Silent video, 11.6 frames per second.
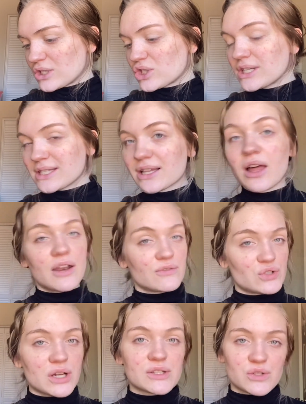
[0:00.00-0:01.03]
She does a lot of
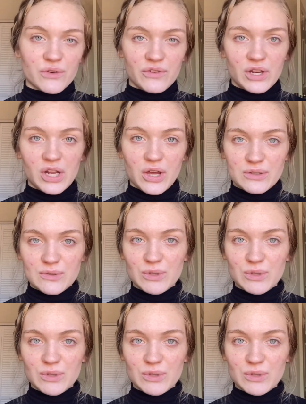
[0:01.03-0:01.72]
drugstore videos,